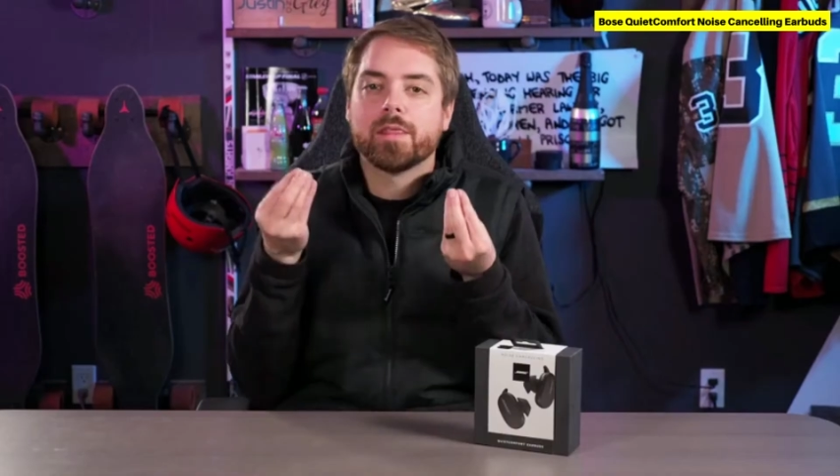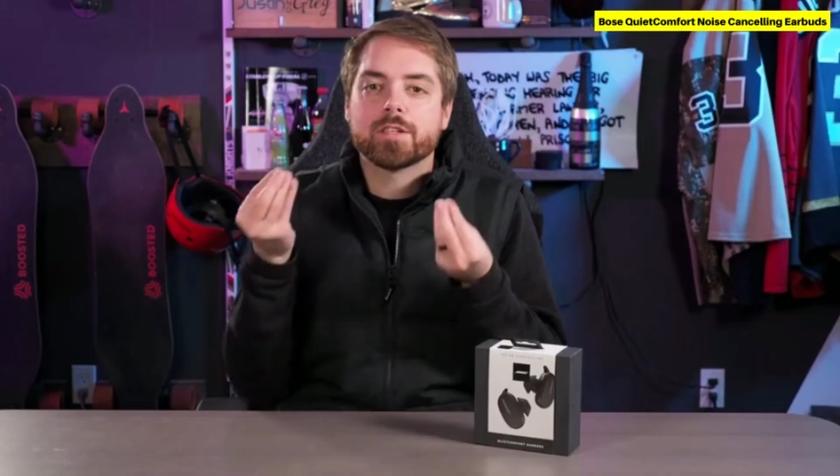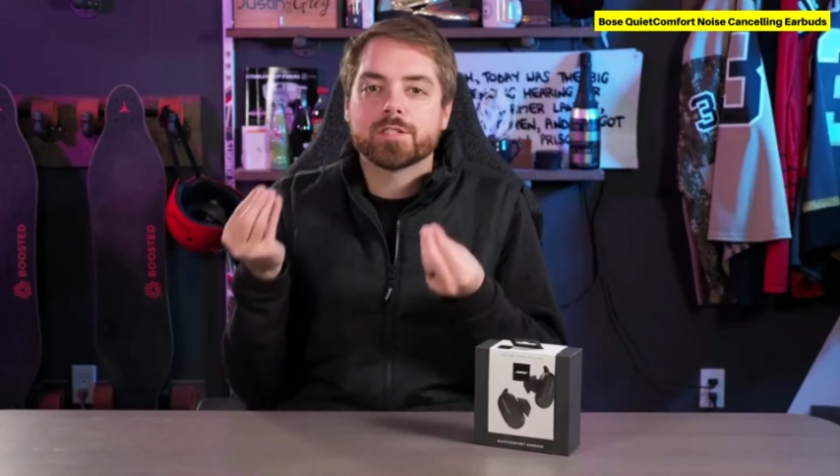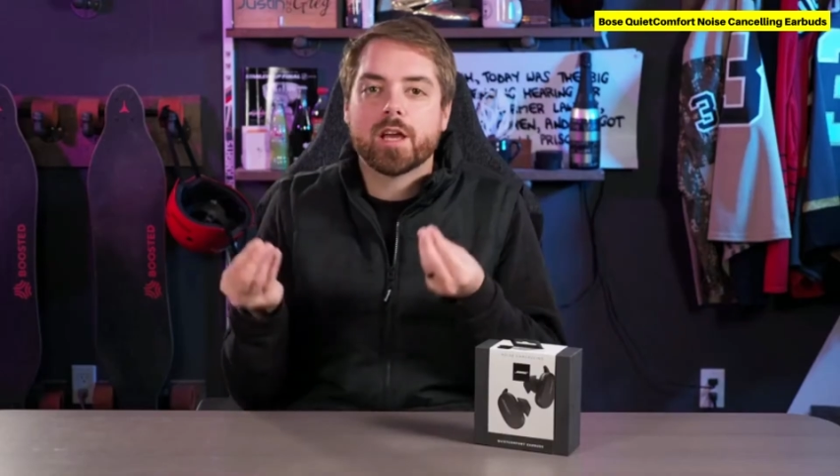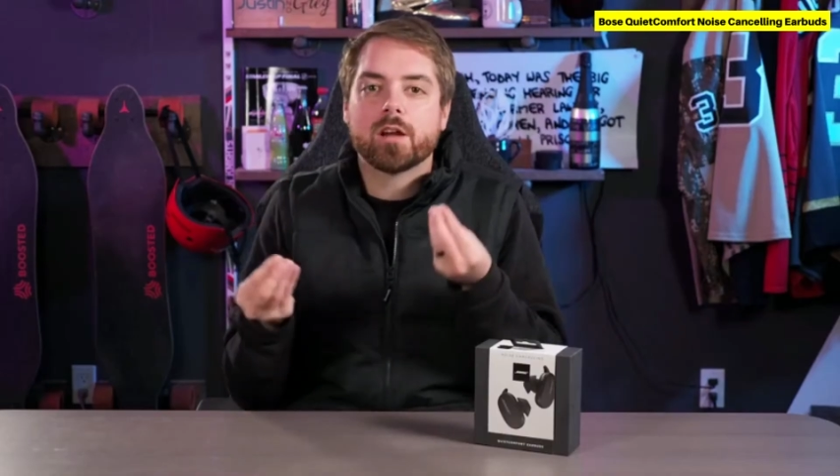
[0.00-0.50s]

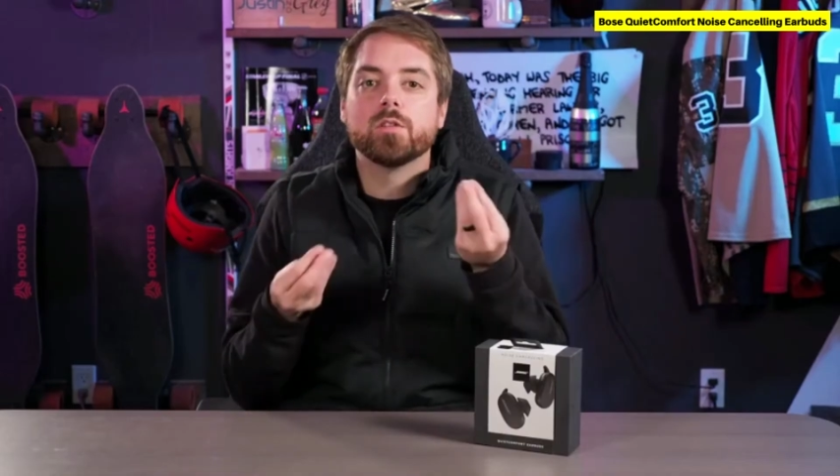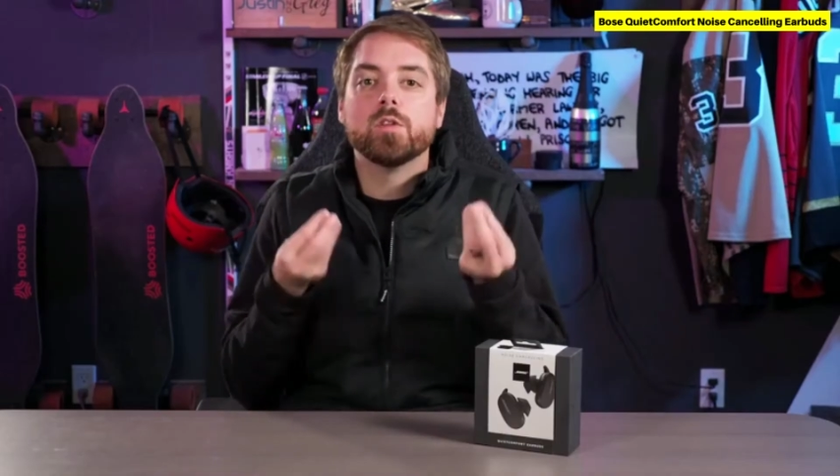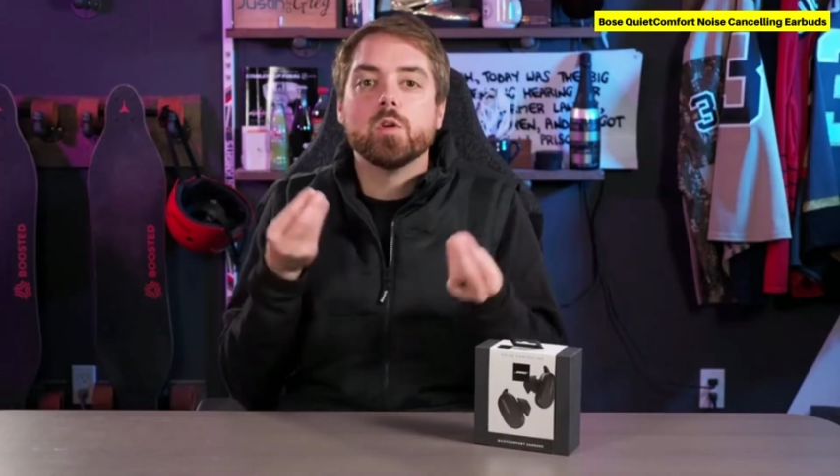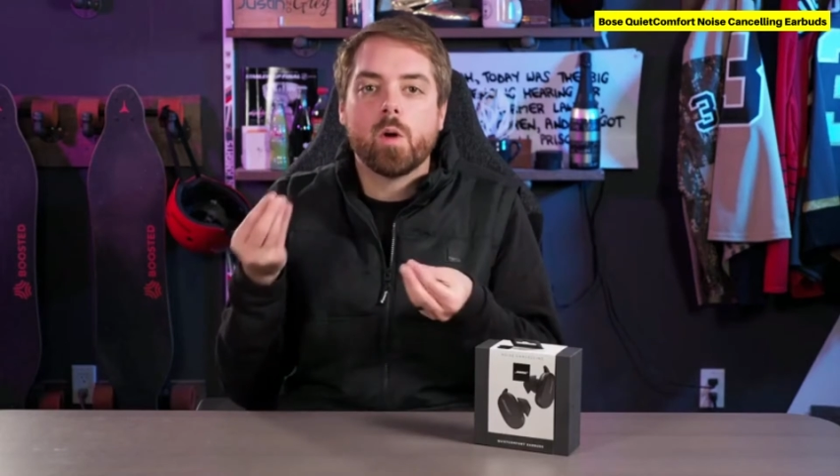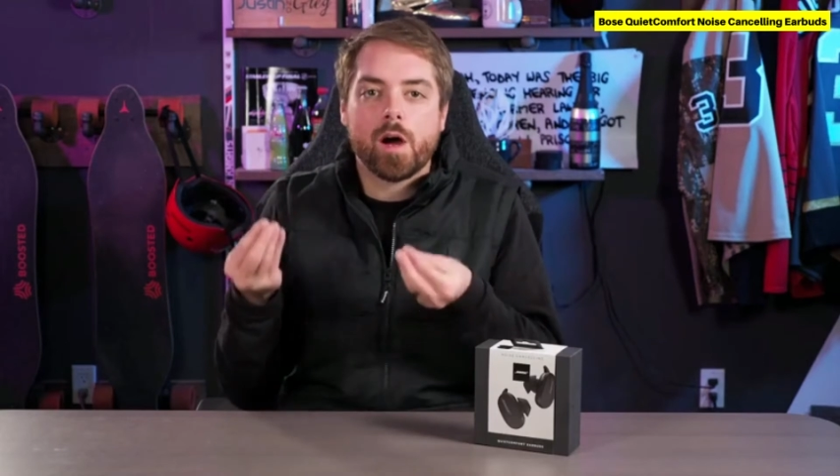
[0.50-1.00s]
the subtle
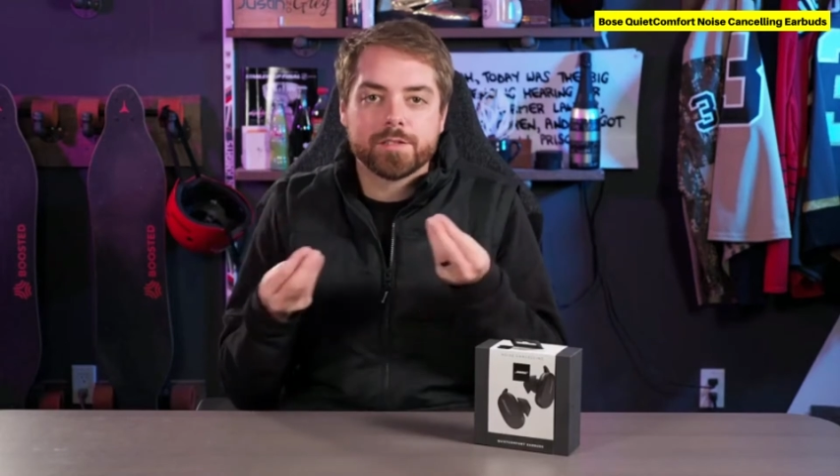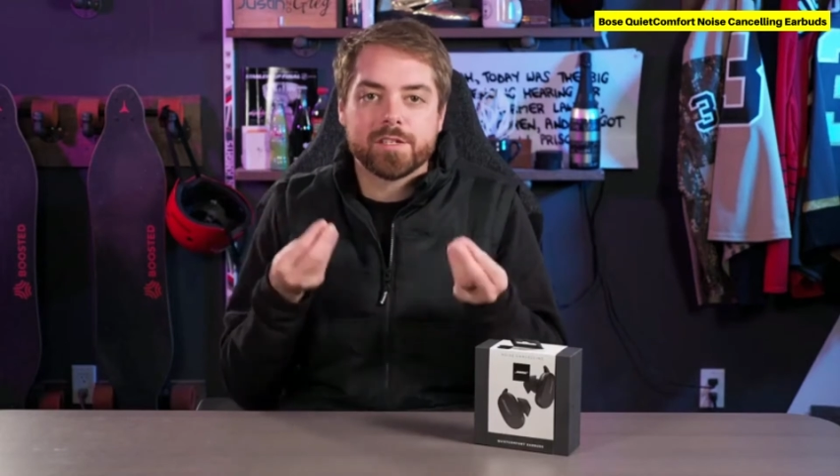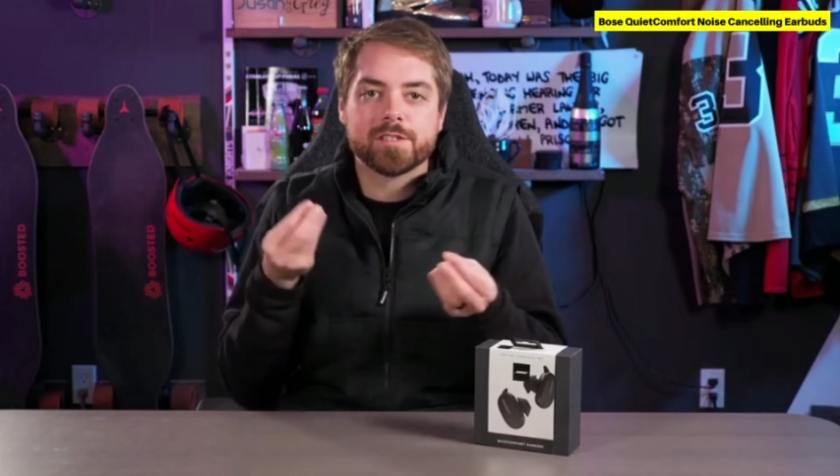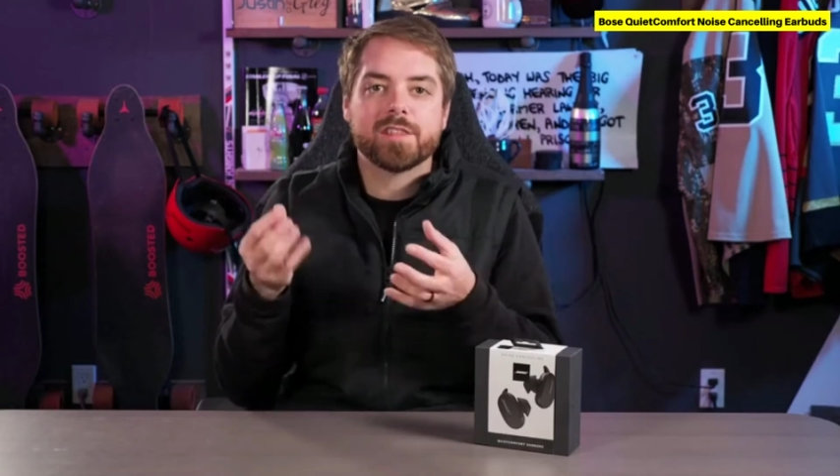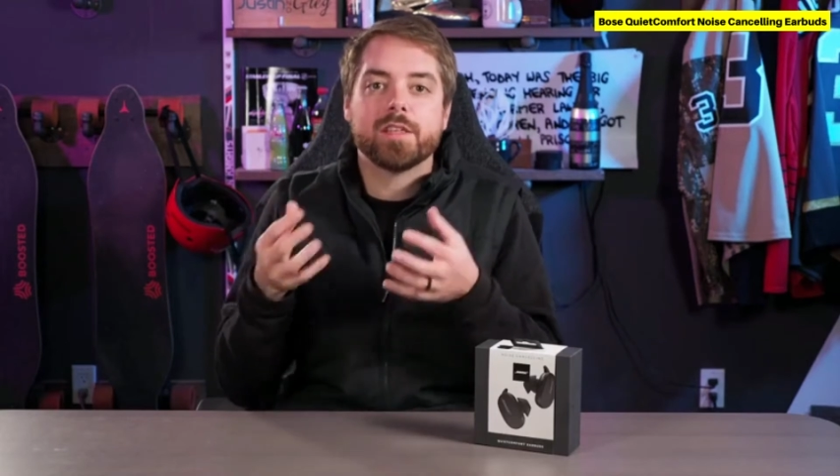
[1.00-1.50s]

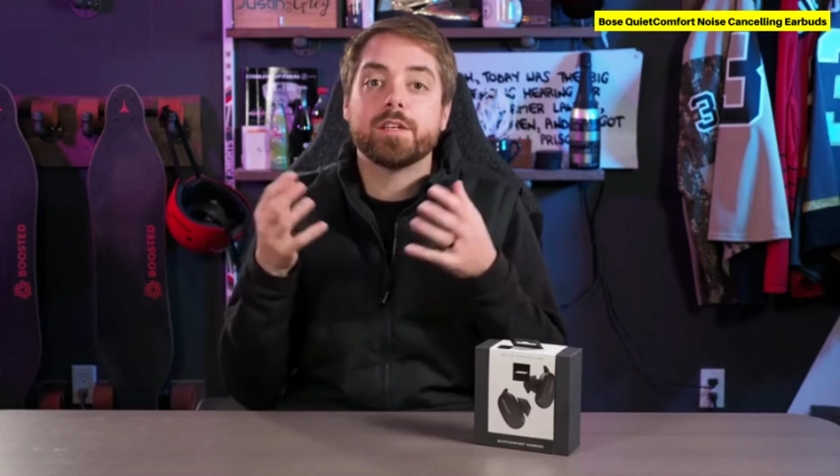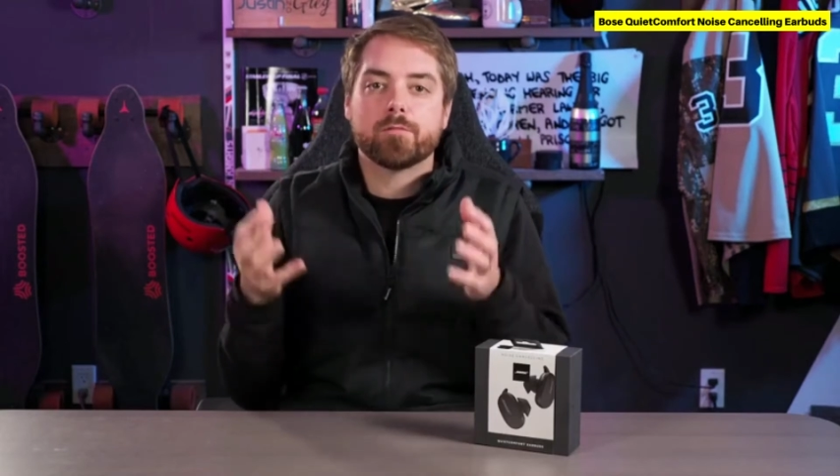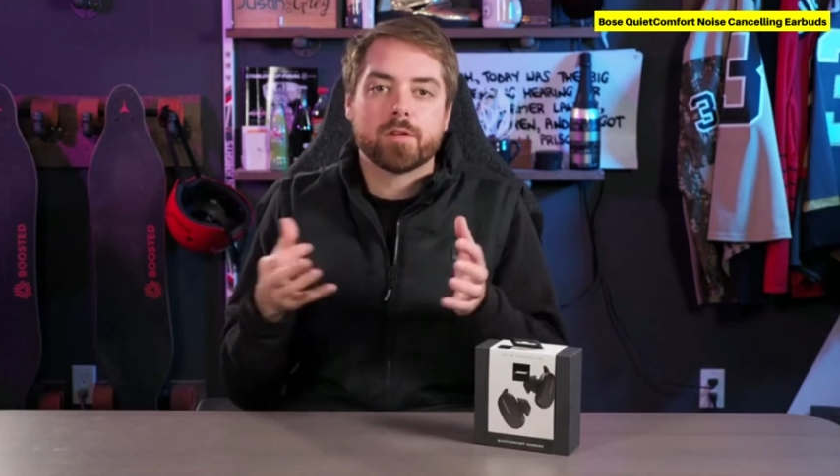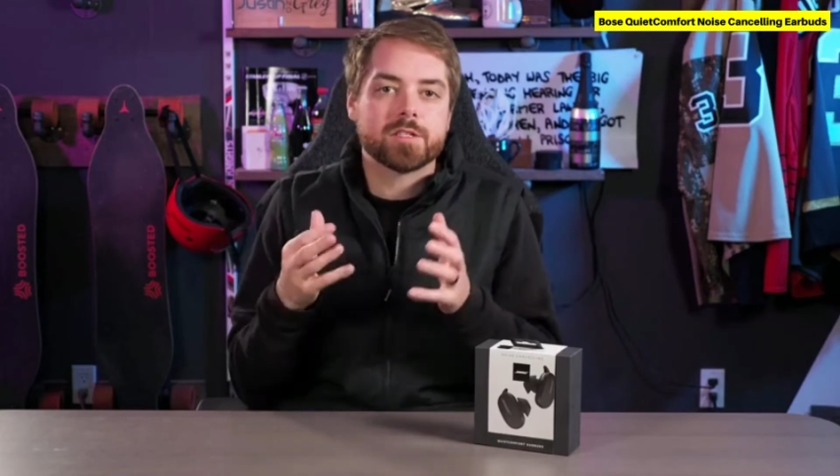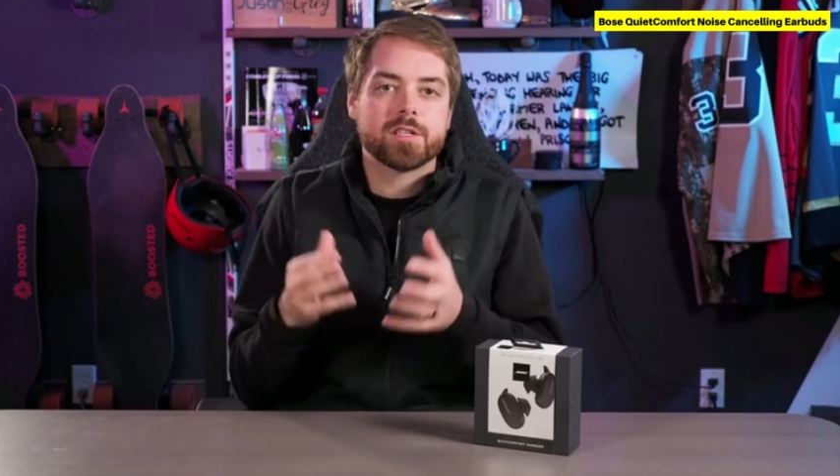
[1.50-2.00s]
nuances and the
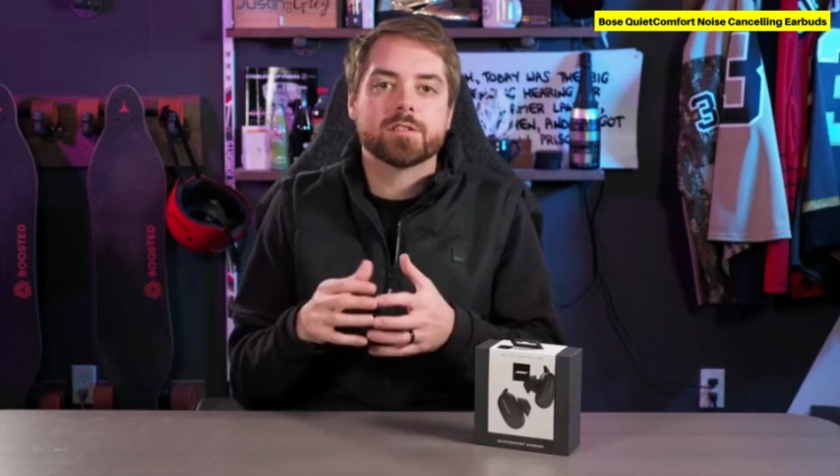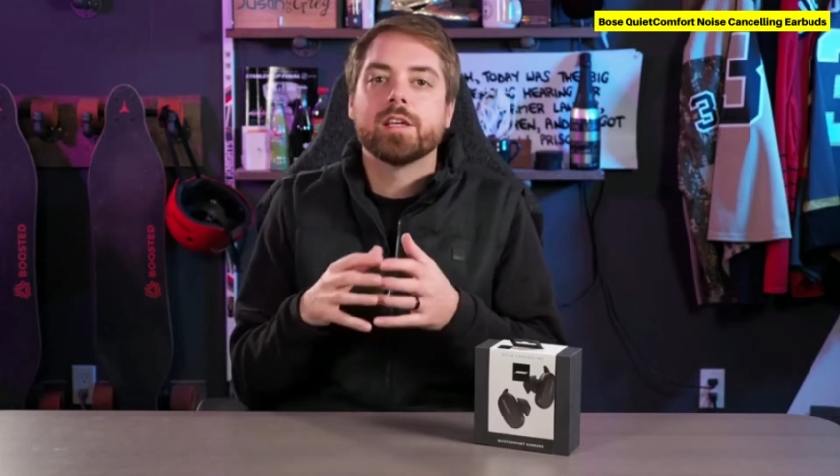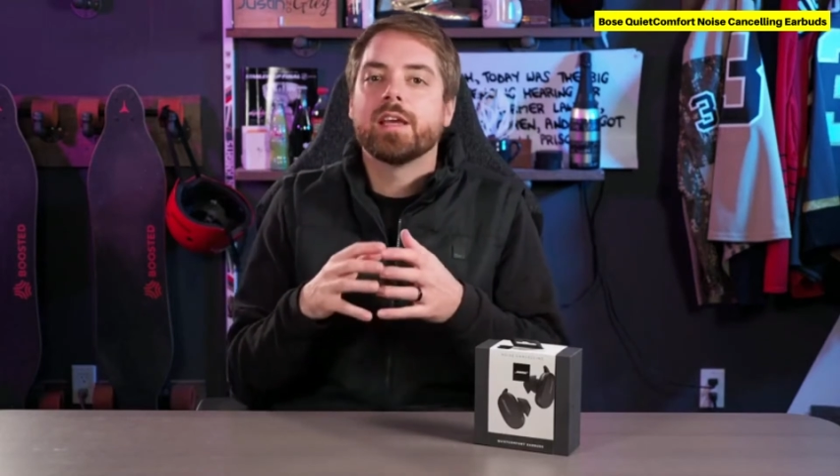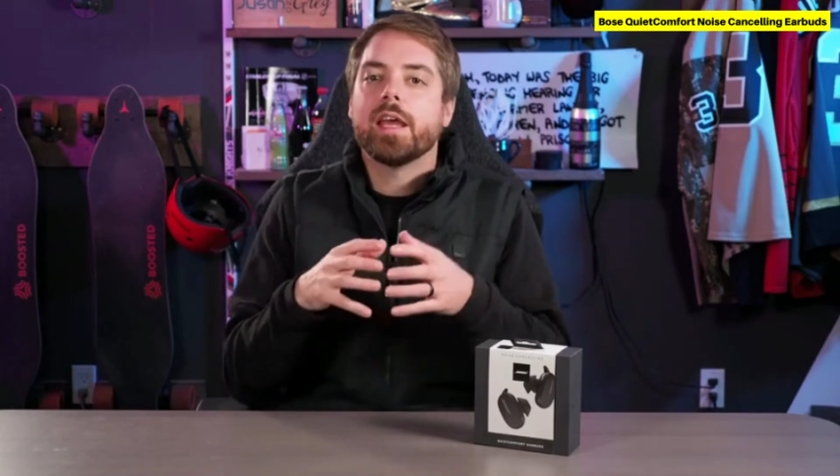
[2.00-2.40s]
differences